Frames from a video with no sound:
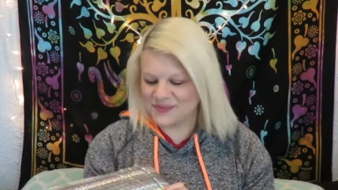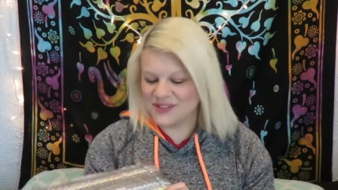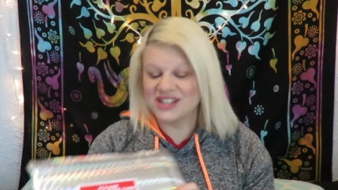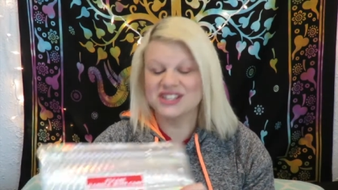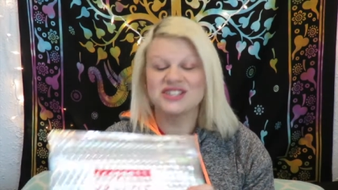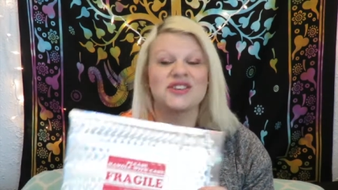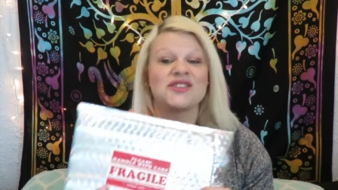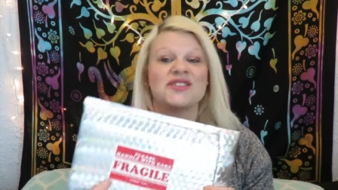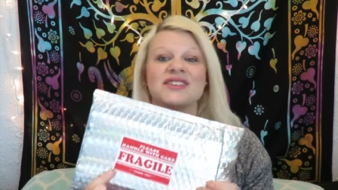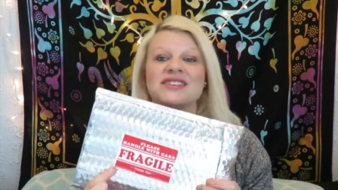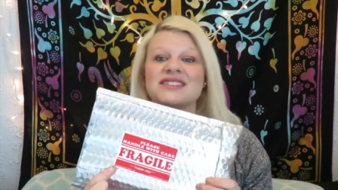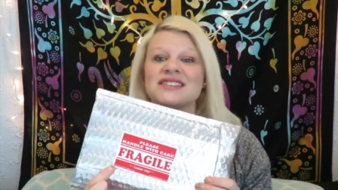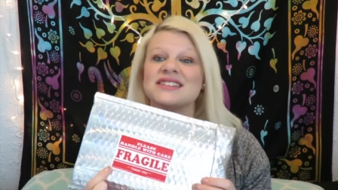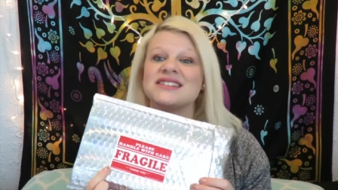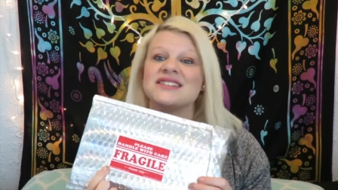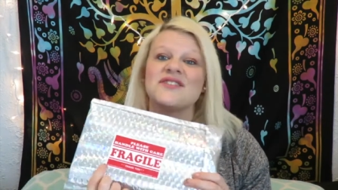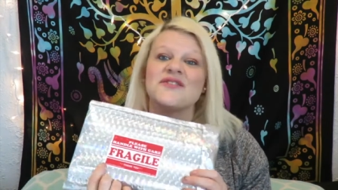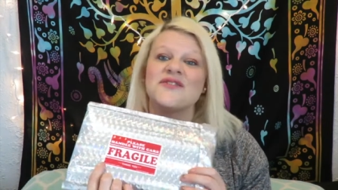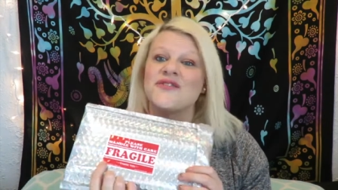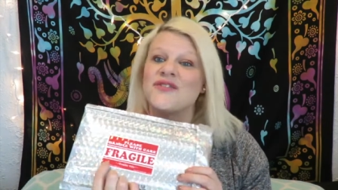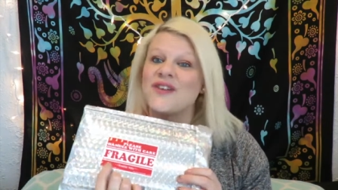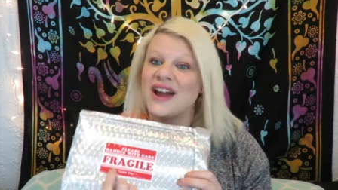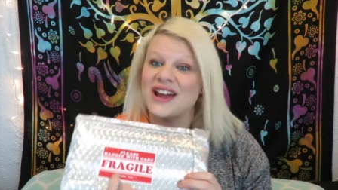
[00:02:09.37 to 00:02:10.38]
So this
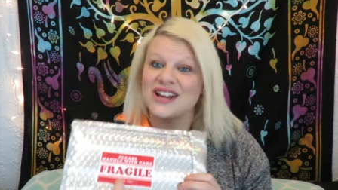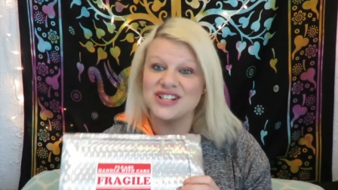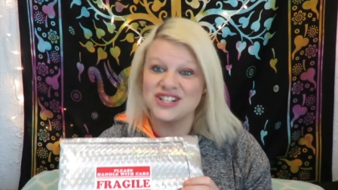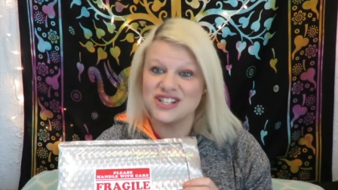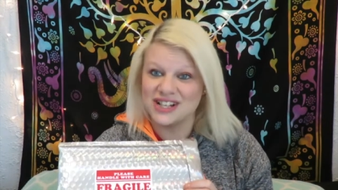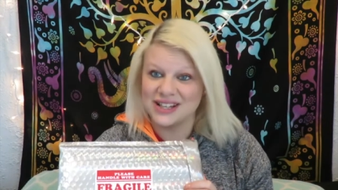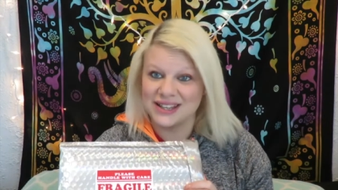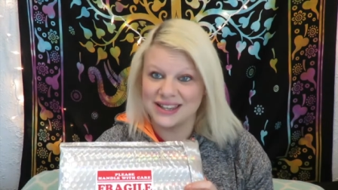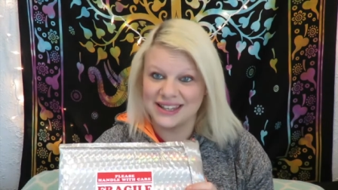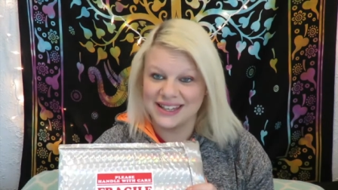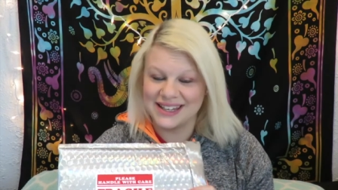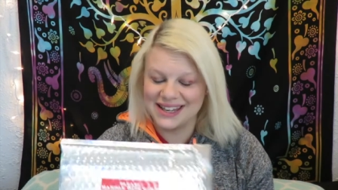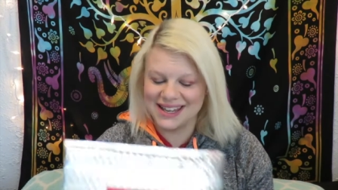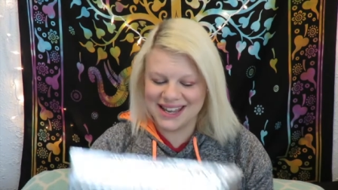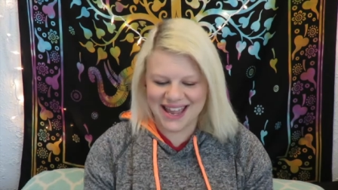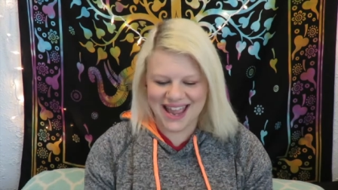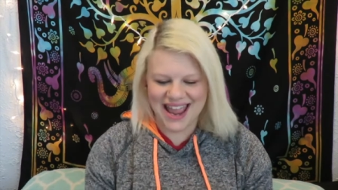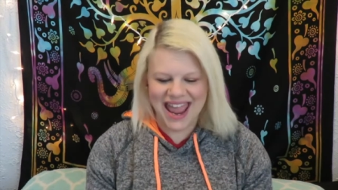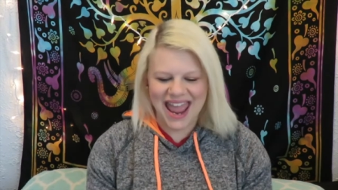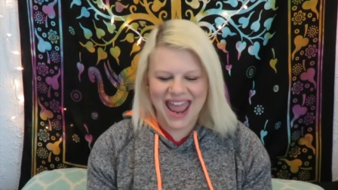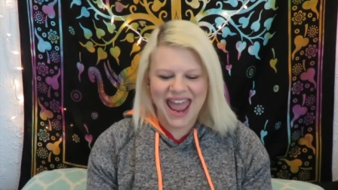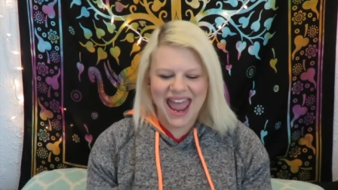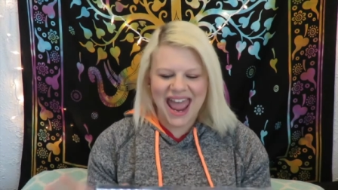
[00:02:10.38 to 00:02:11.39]
is fragile,
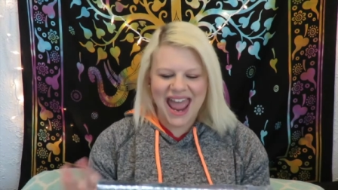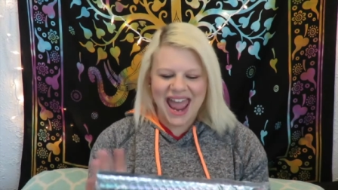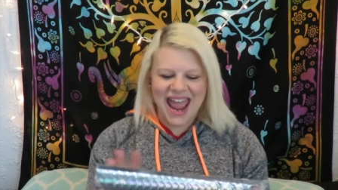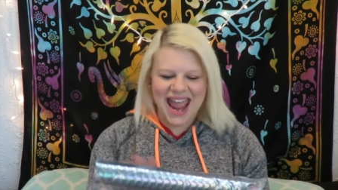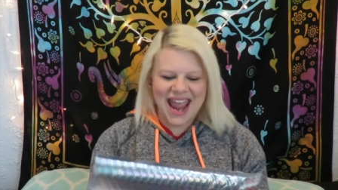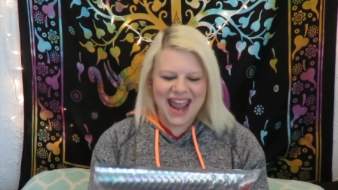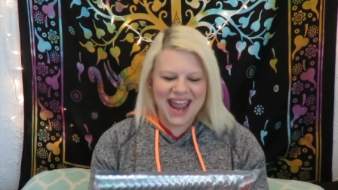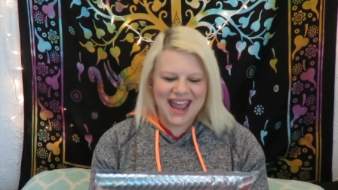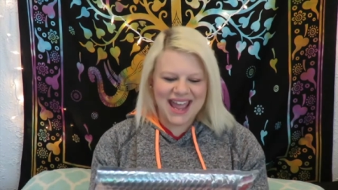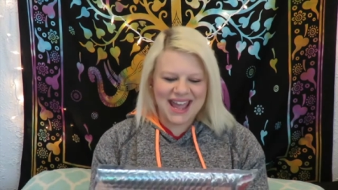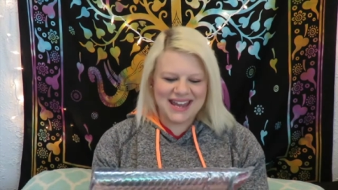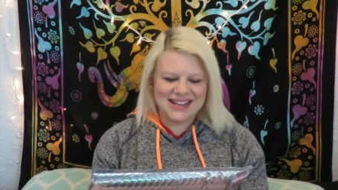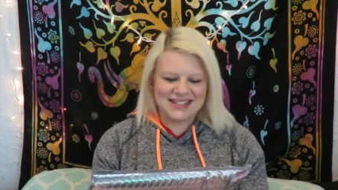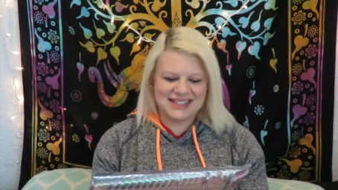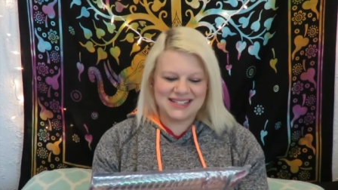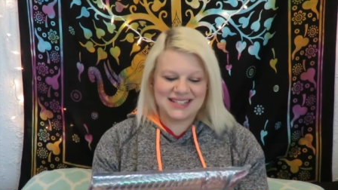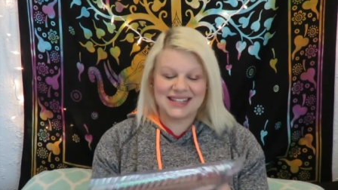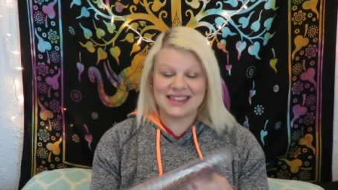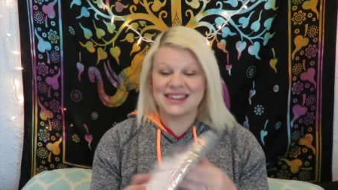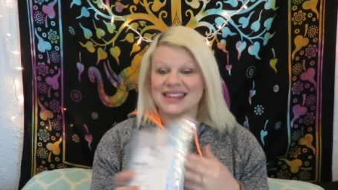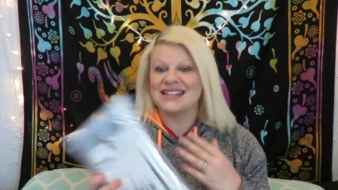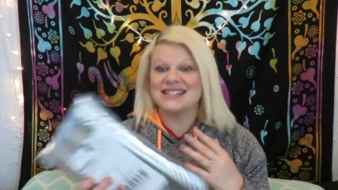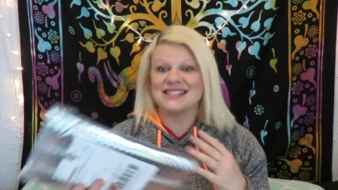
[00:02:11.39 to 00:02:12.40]
and
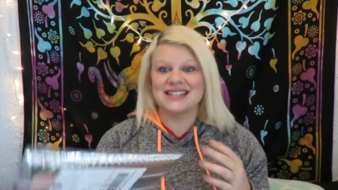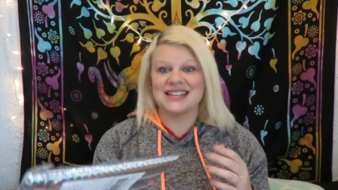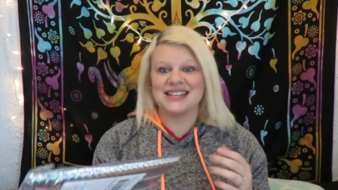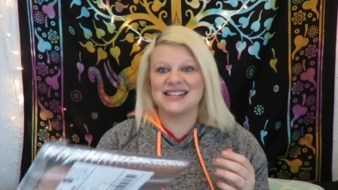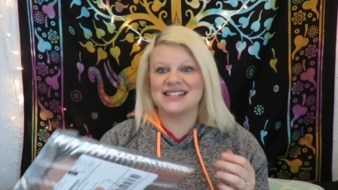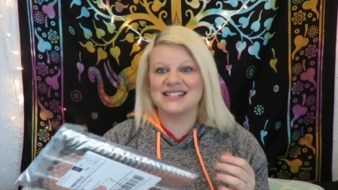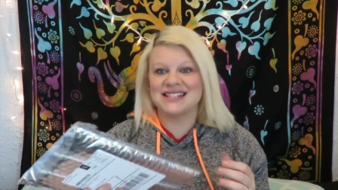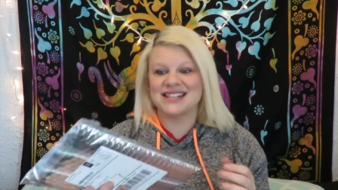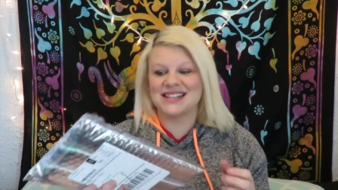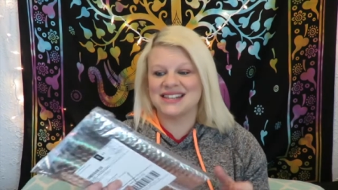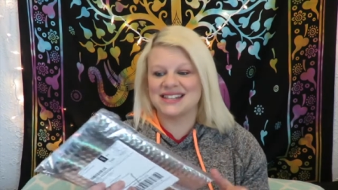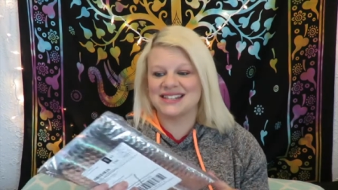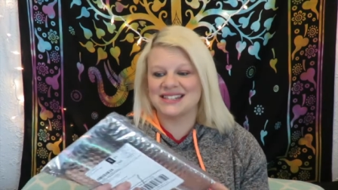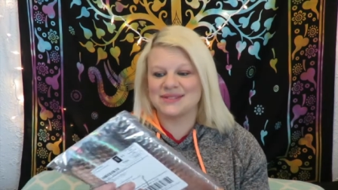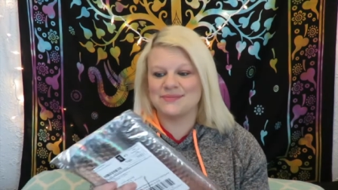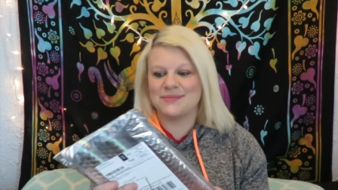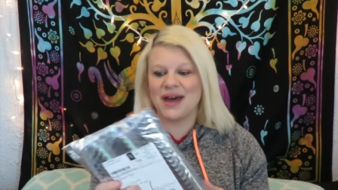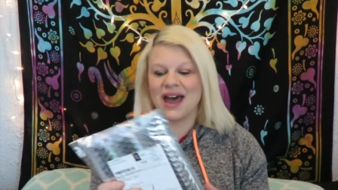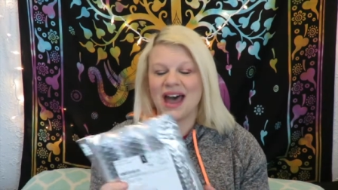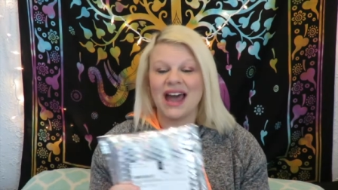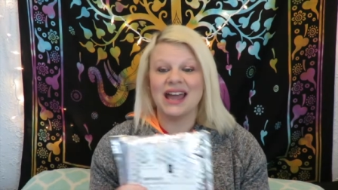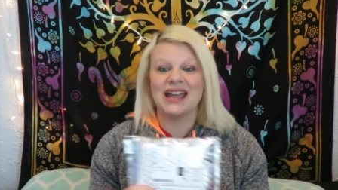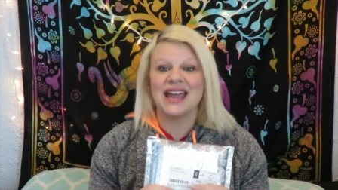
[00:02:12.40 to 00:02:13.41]
let's get into this
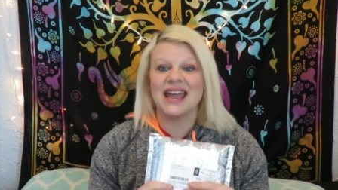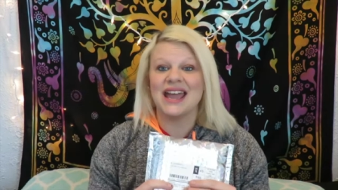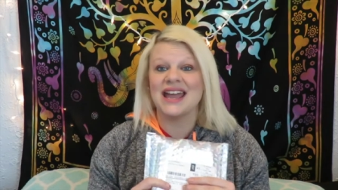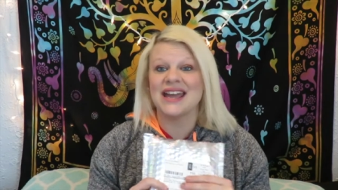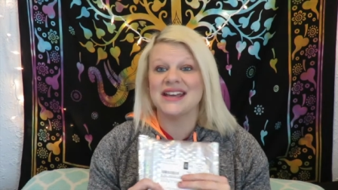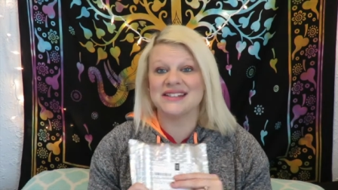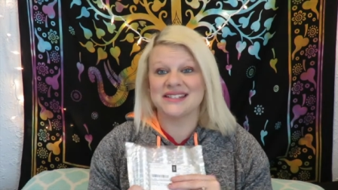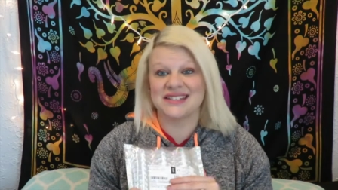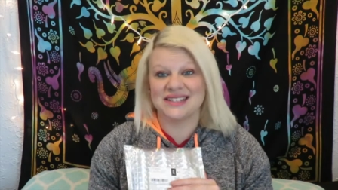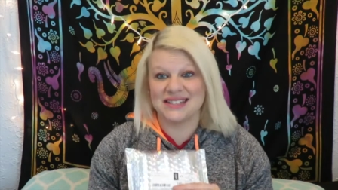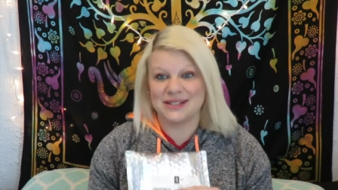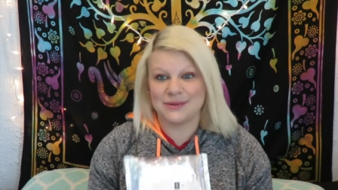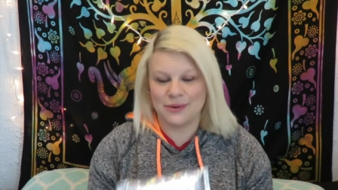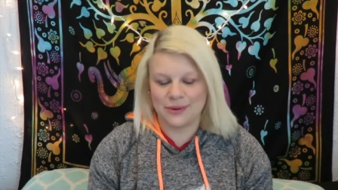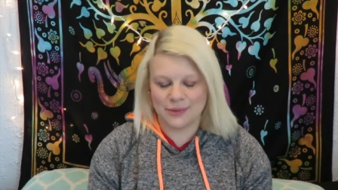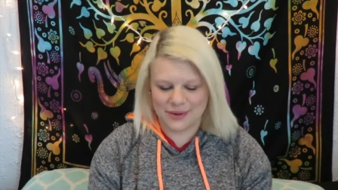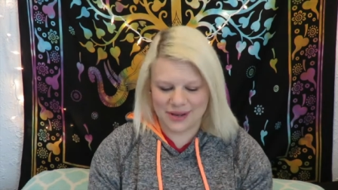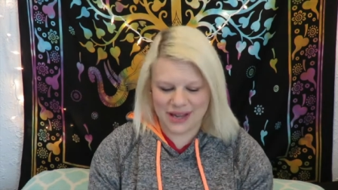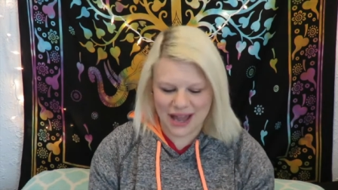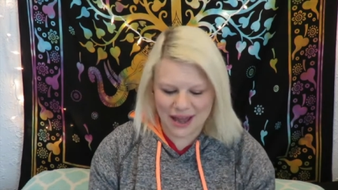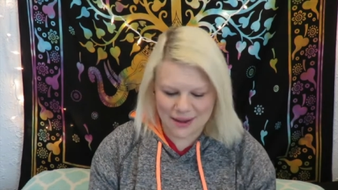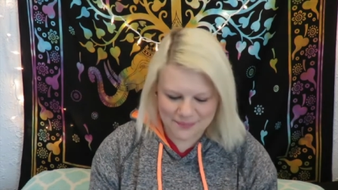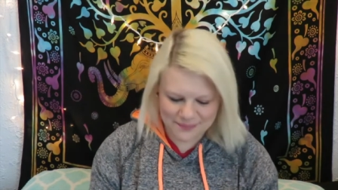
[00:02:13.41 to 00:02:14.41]
bag and see what
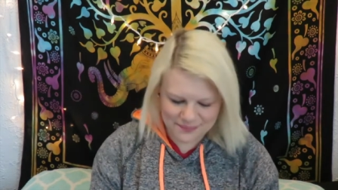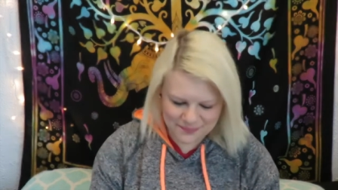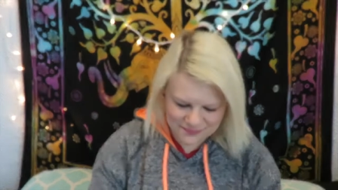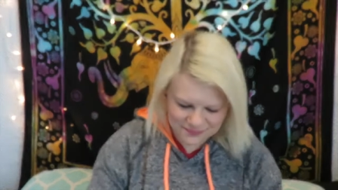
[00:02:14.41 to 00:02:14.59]
we got.